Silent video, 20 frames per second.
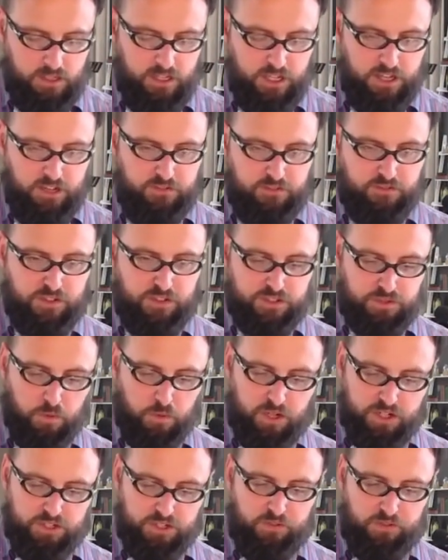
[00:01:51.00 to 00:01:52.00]
Verse
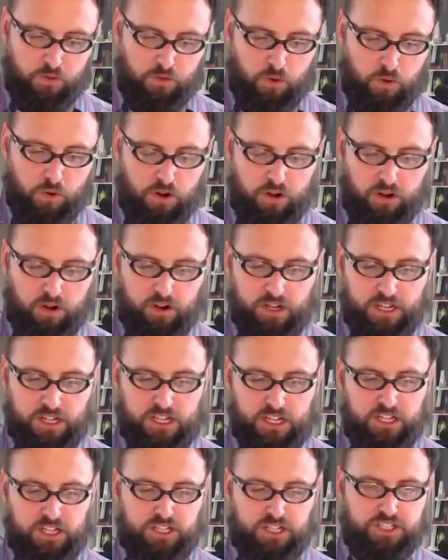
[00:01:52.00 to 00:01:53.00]
1 to 4,
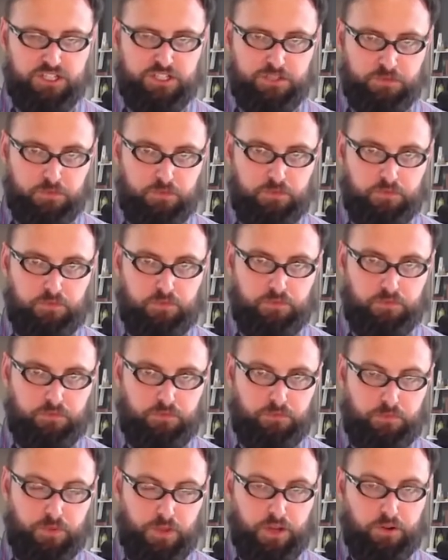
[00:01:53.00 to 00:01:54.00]

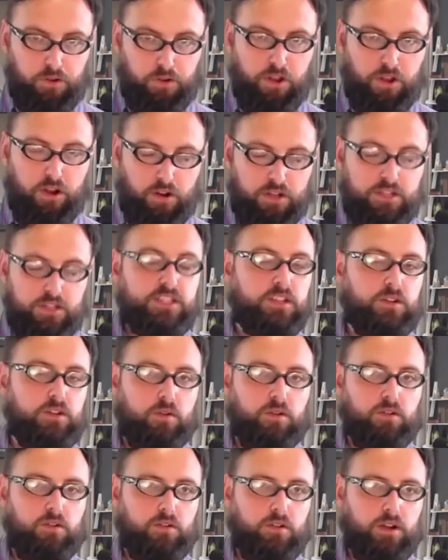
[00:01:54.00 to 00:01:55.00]
superiority
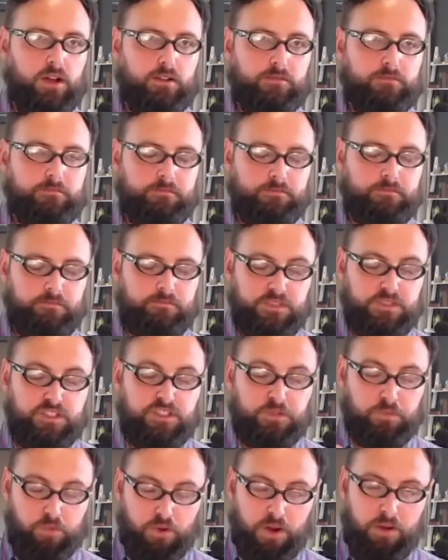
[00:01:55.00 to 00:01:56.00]
or
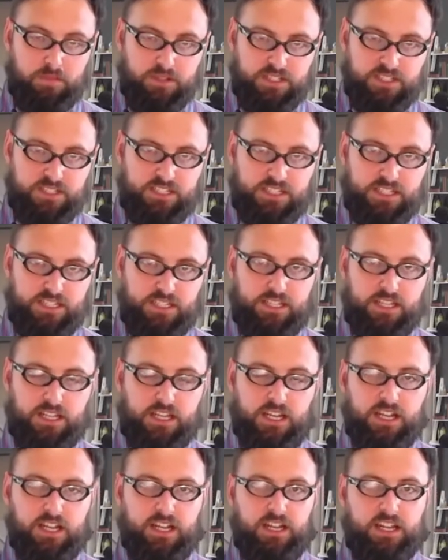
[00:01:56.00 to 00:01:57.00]
supremacy
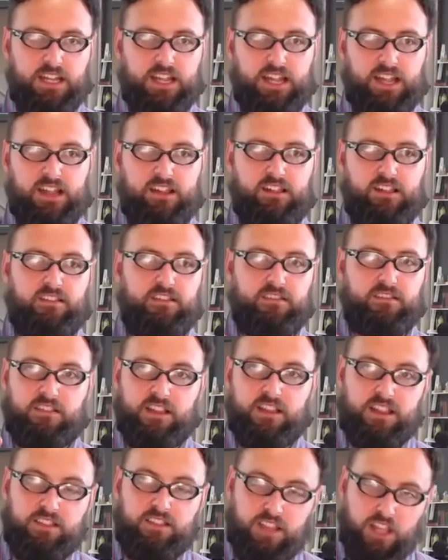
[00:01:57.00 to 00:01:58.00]
is
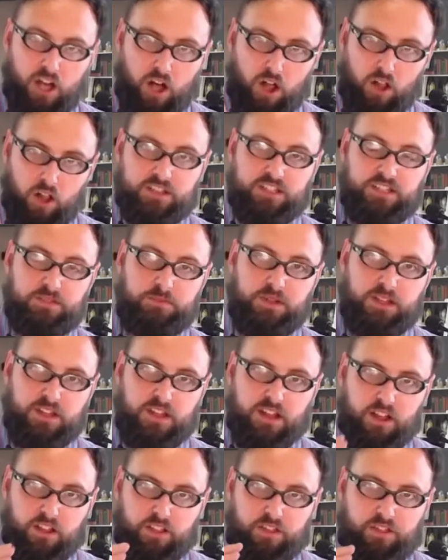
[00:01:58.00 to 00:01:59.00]
the ultimate
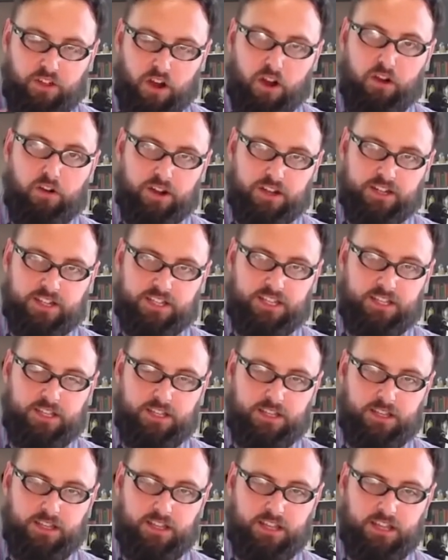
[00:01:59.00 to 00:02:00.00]

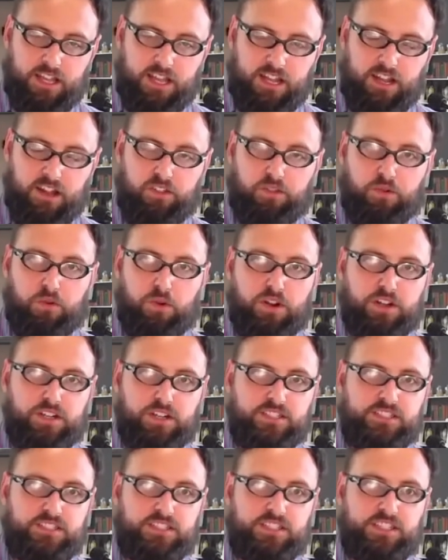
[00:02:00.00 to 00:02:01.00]
authority. In other
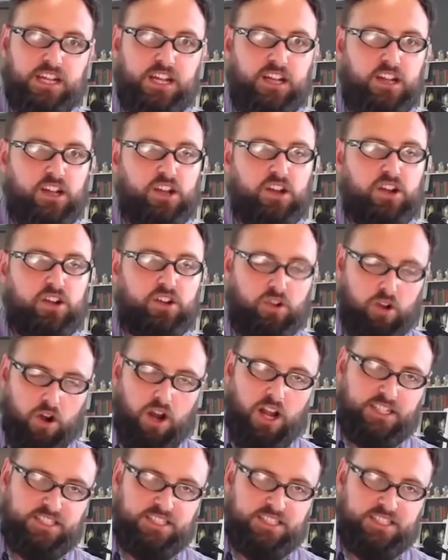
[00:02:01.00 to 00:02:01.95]
words, Christ